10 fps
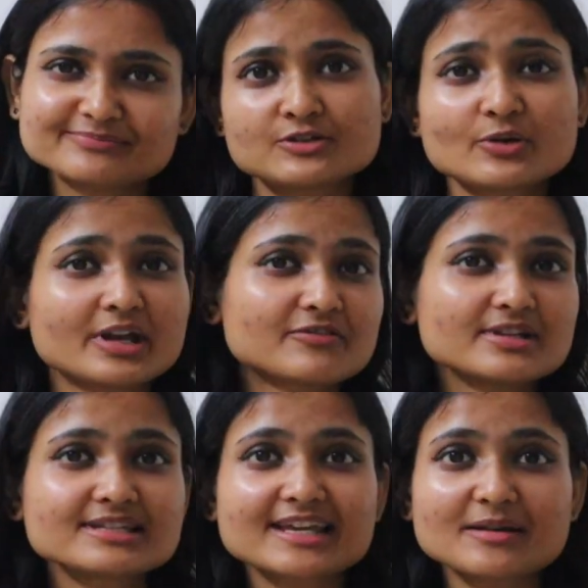So
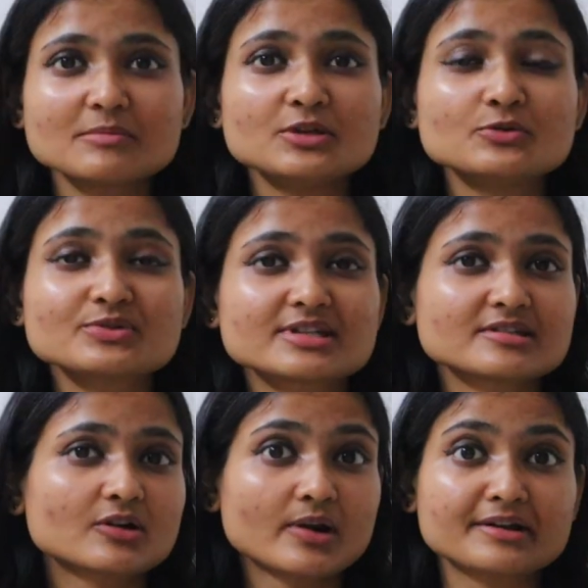NFTs can be used as
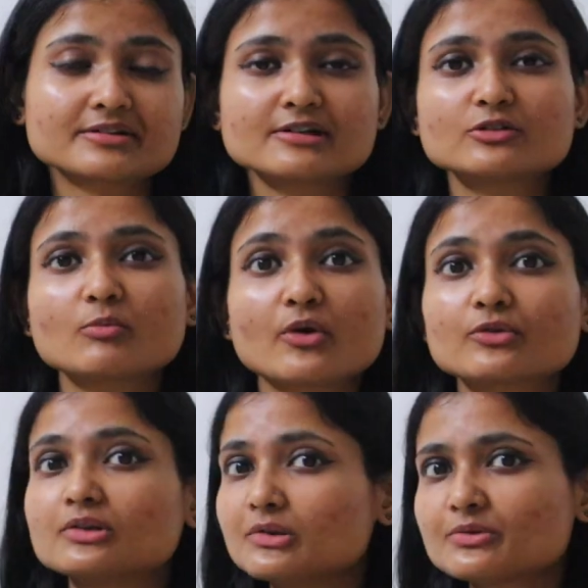a collateral to borrow
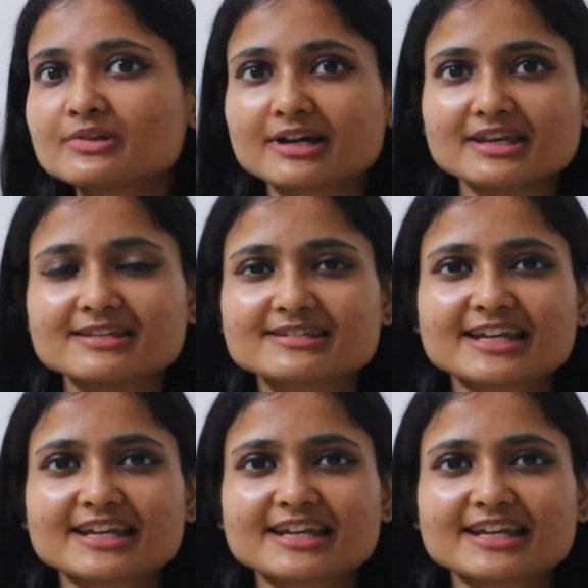the loan against.